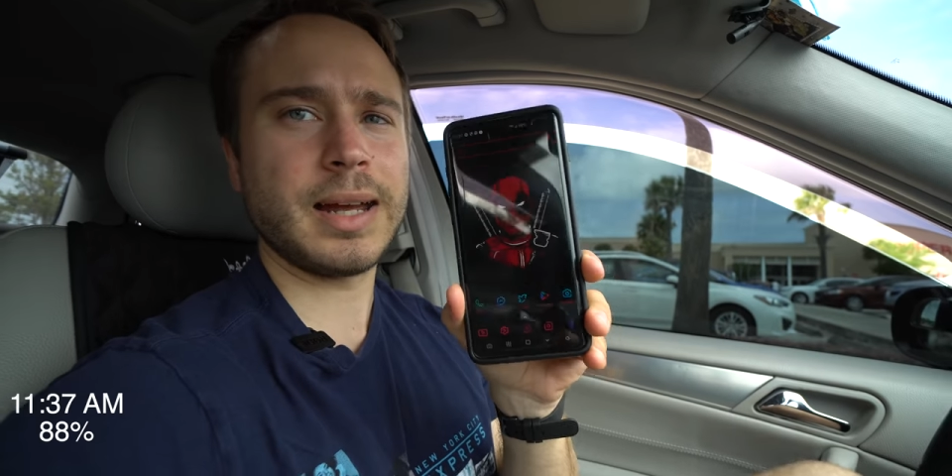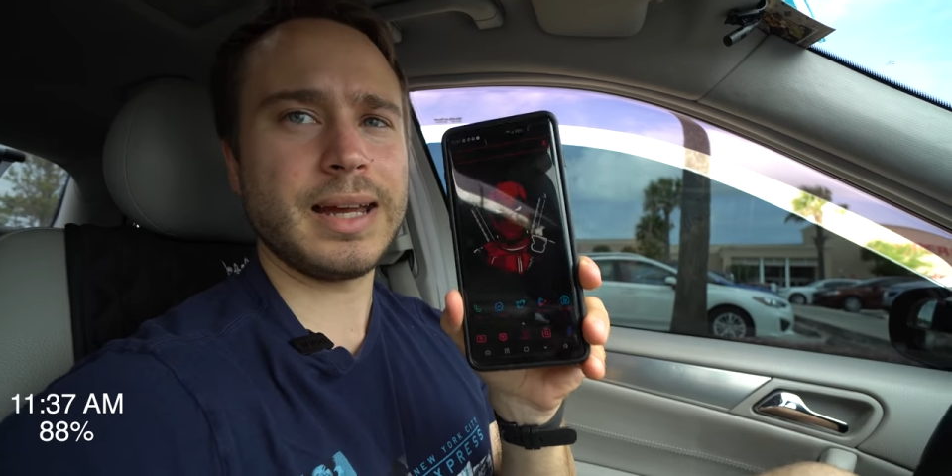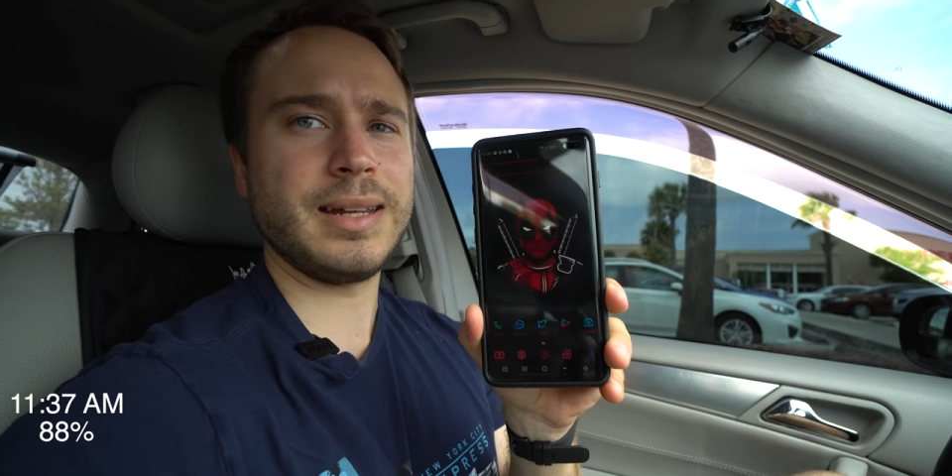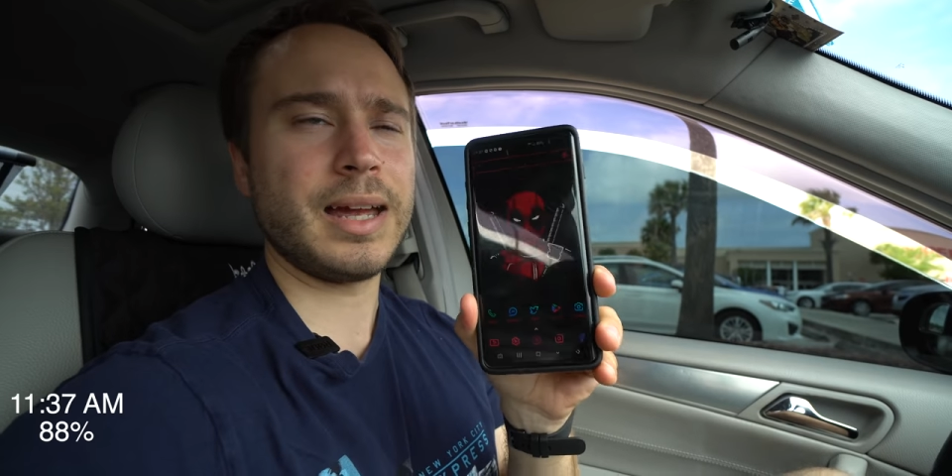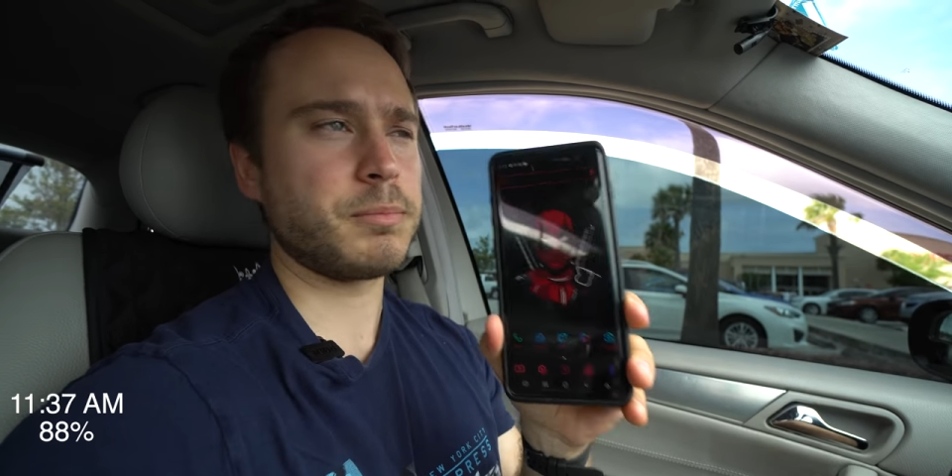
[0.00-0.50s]
at
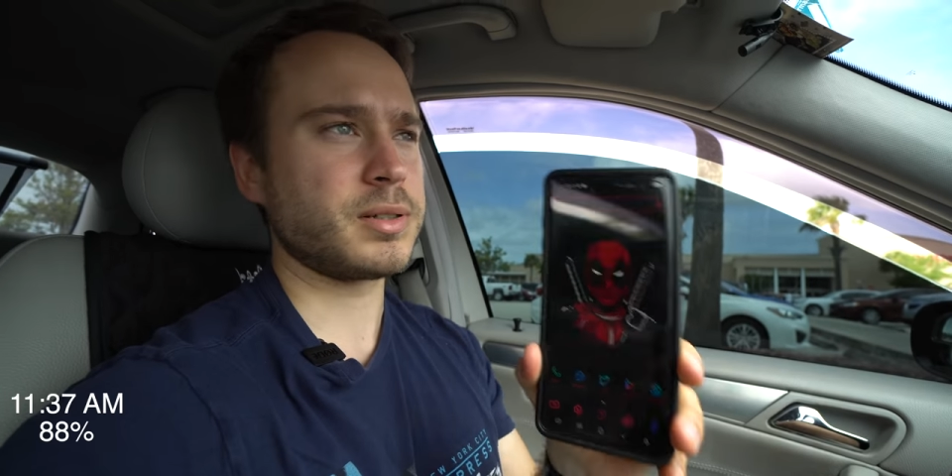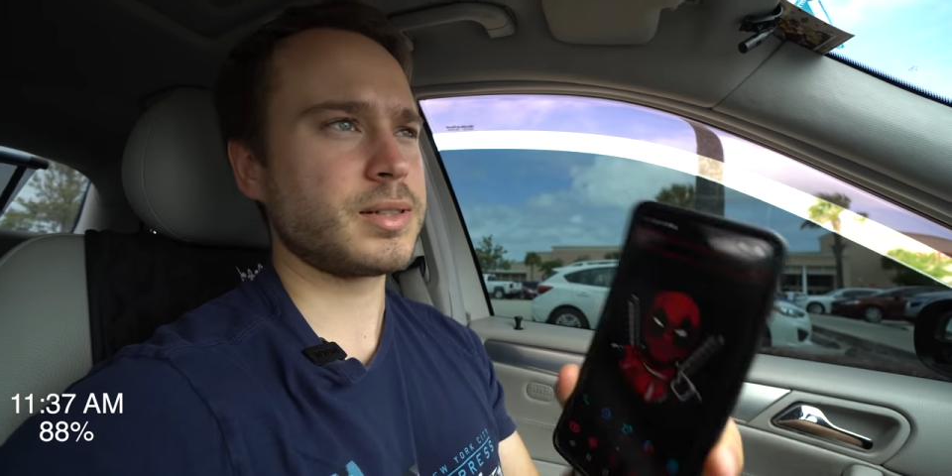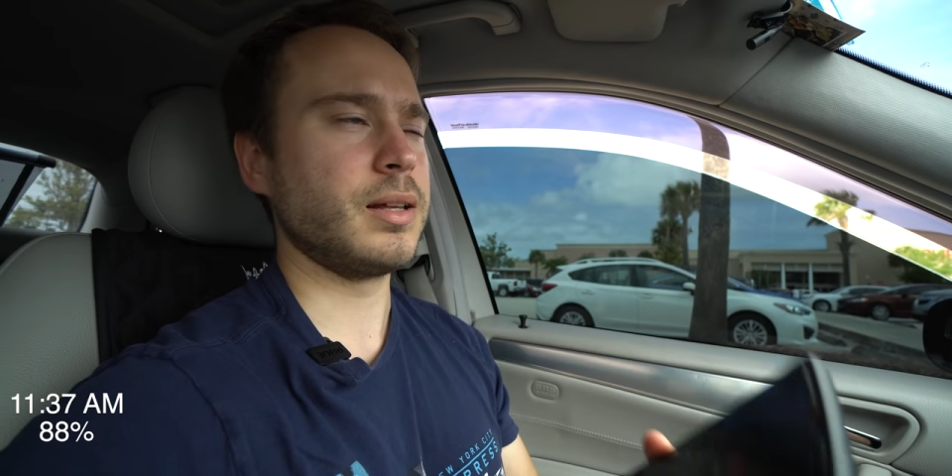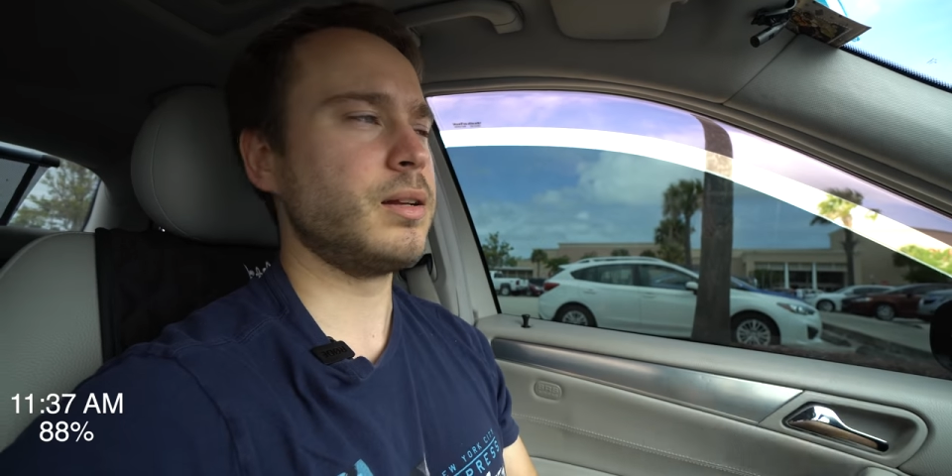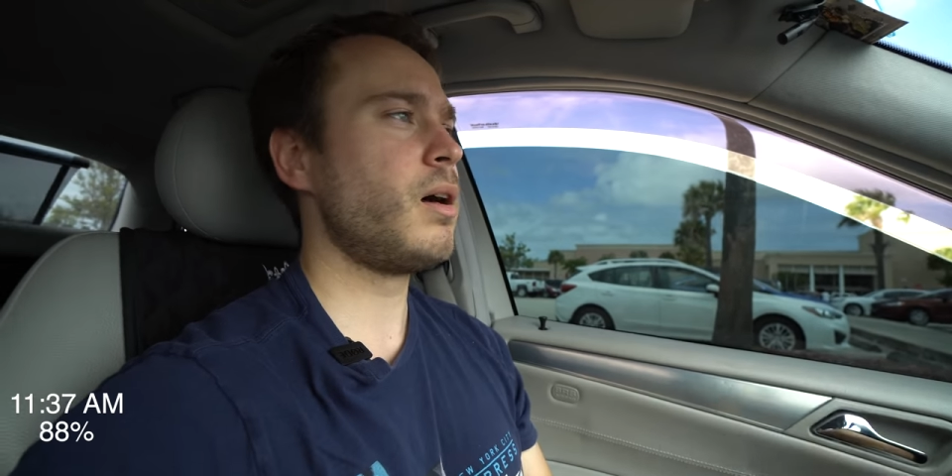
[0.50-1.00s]

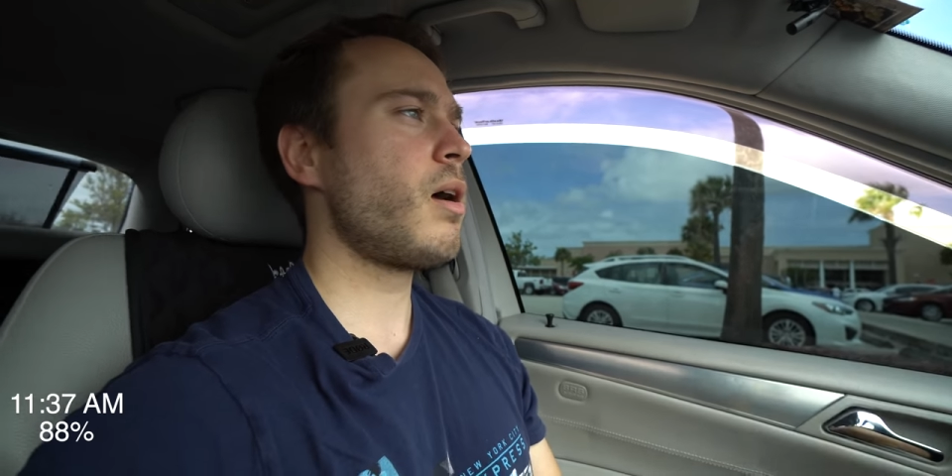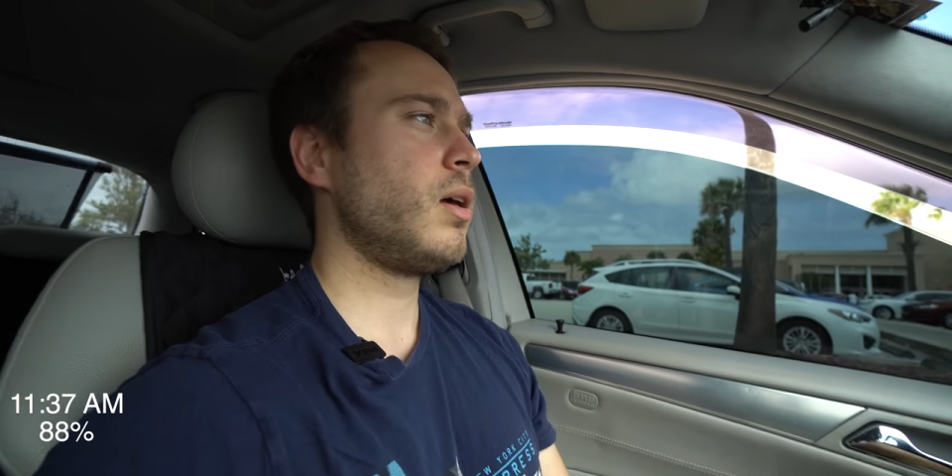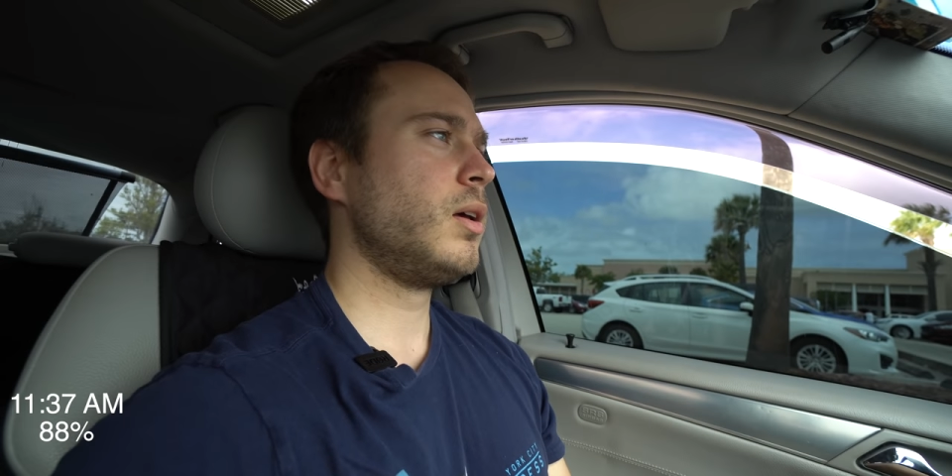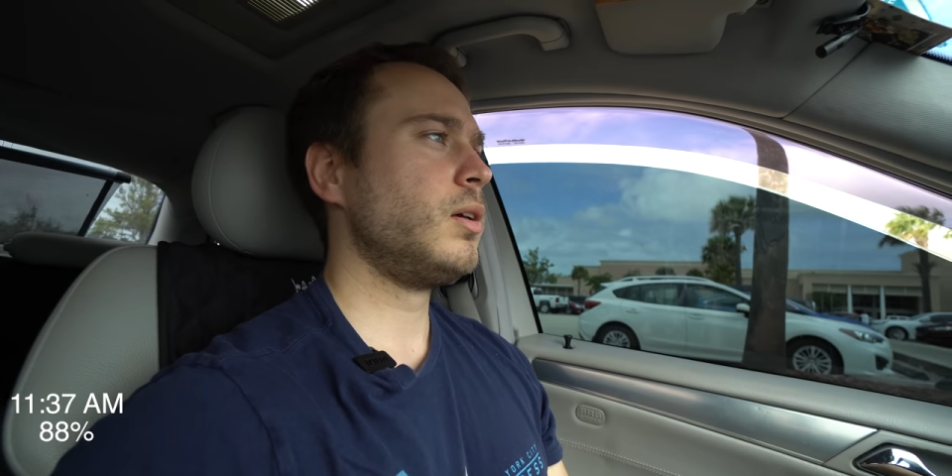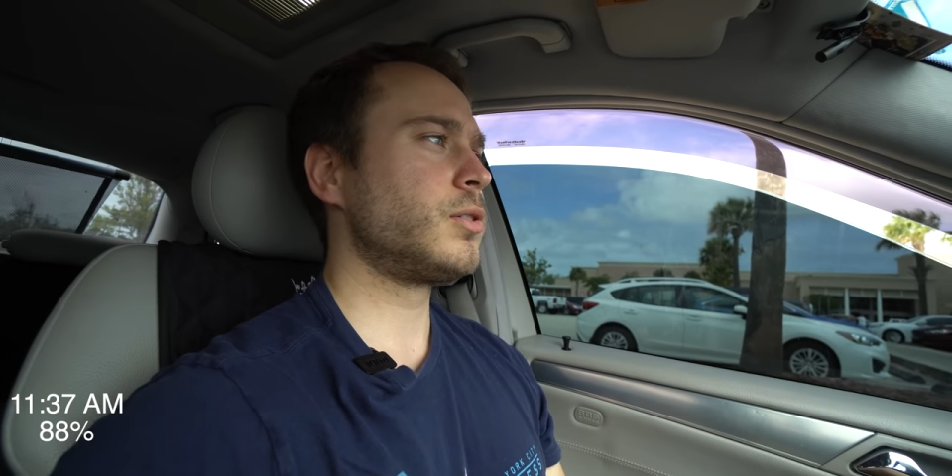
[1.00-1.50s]
88%.
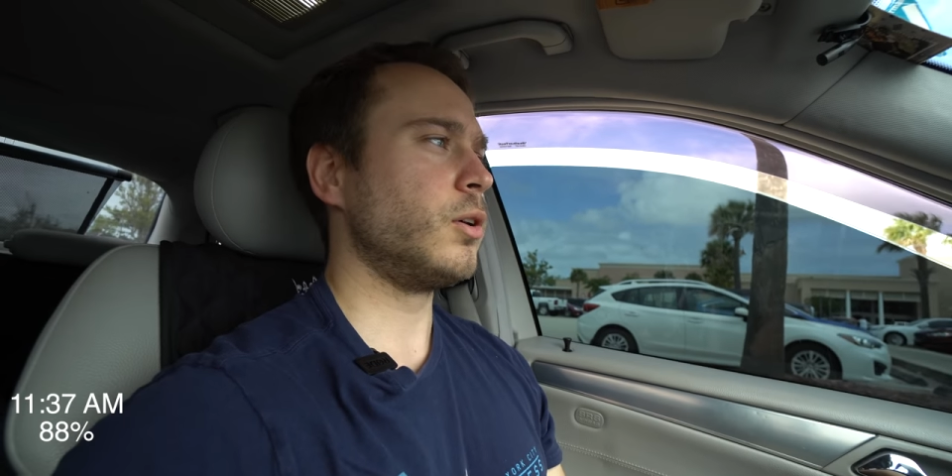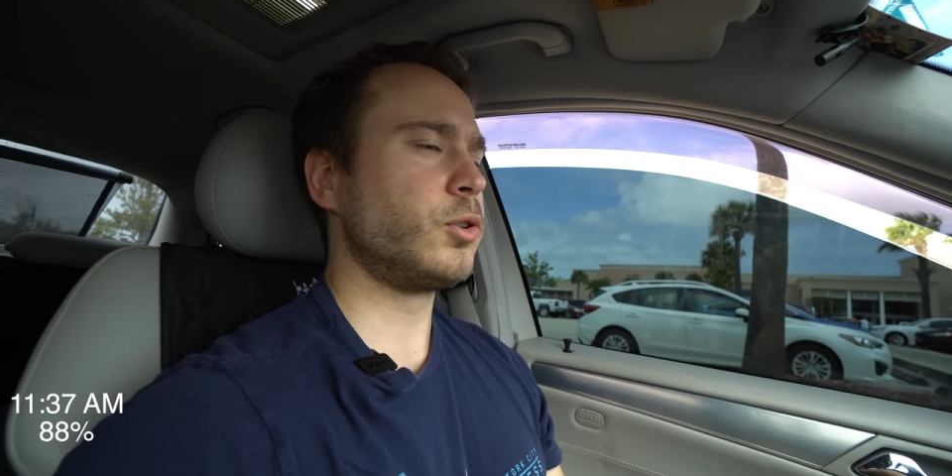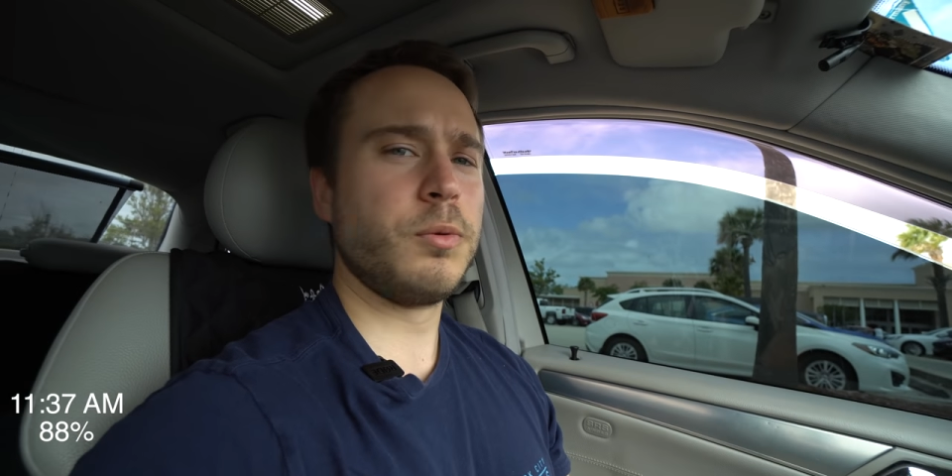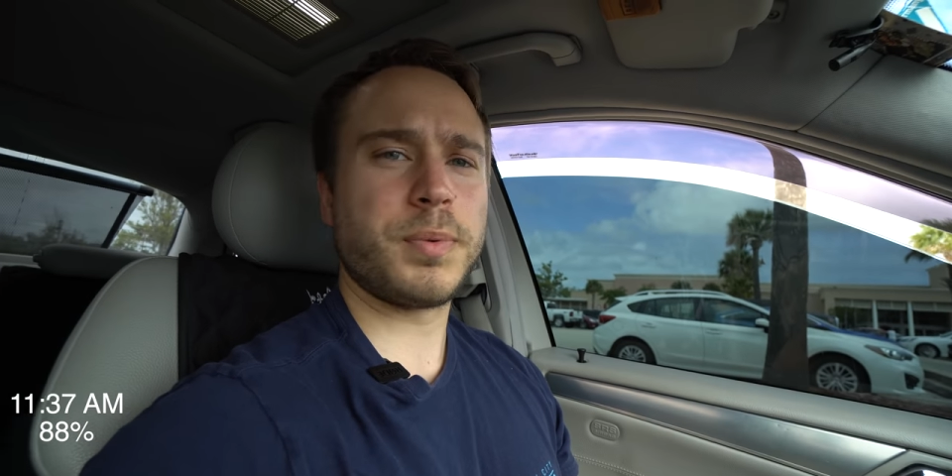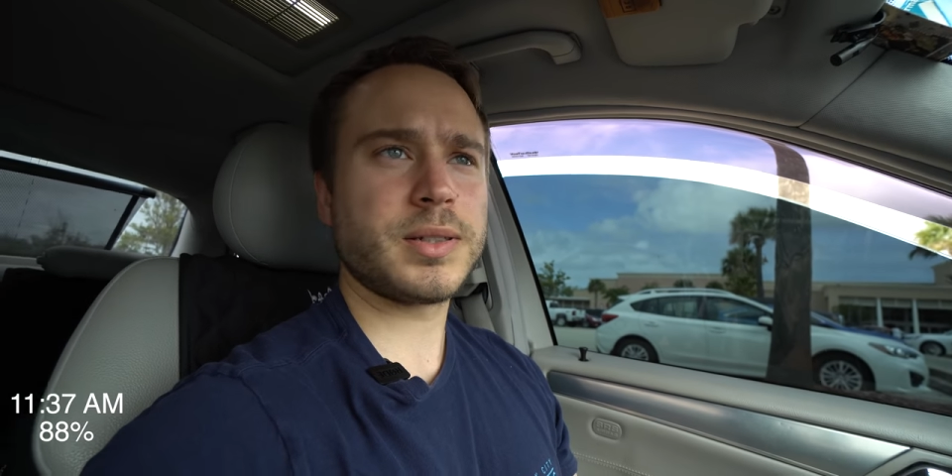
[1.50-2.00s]
So
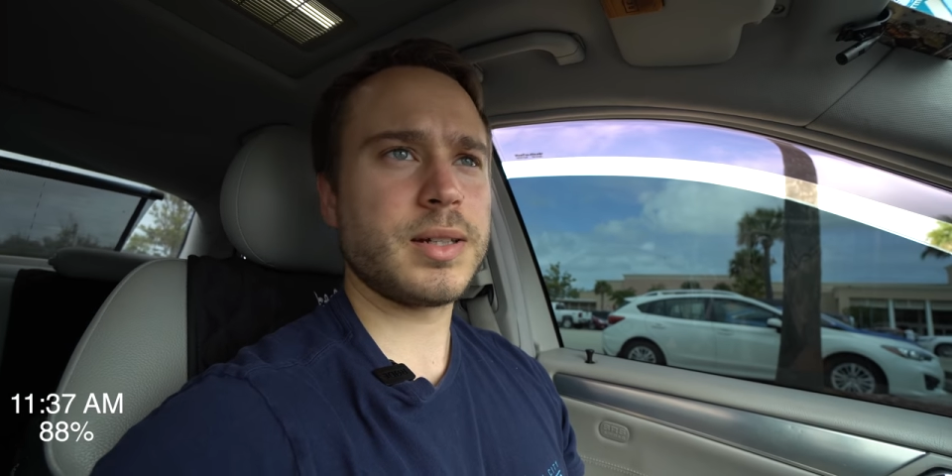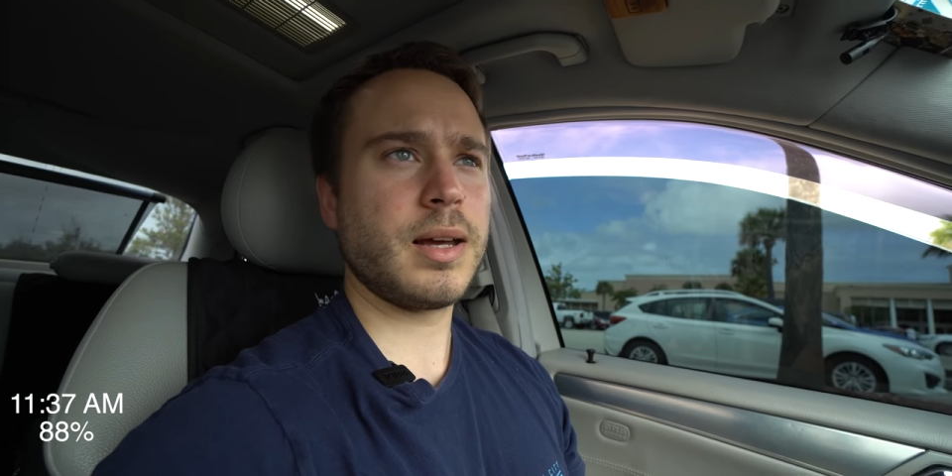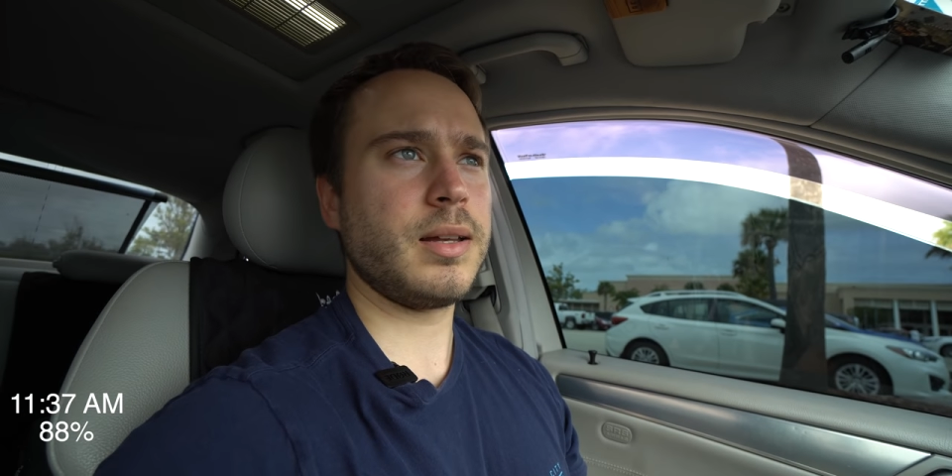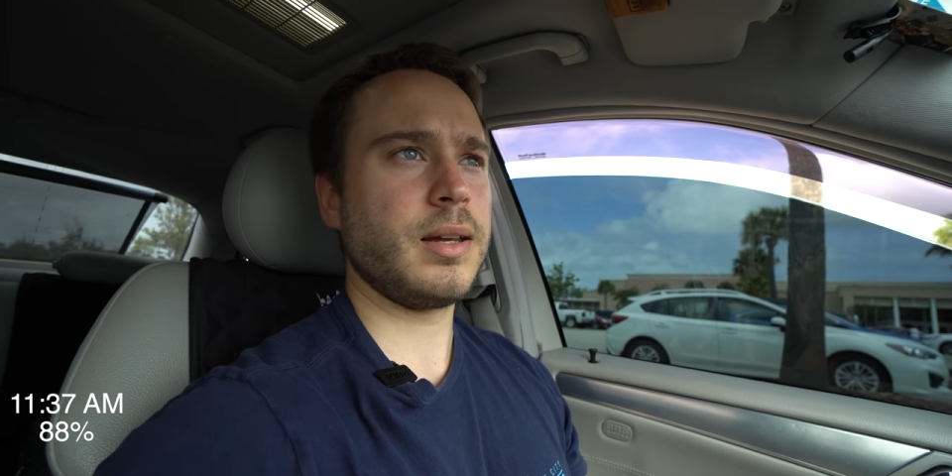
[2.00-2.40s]
2%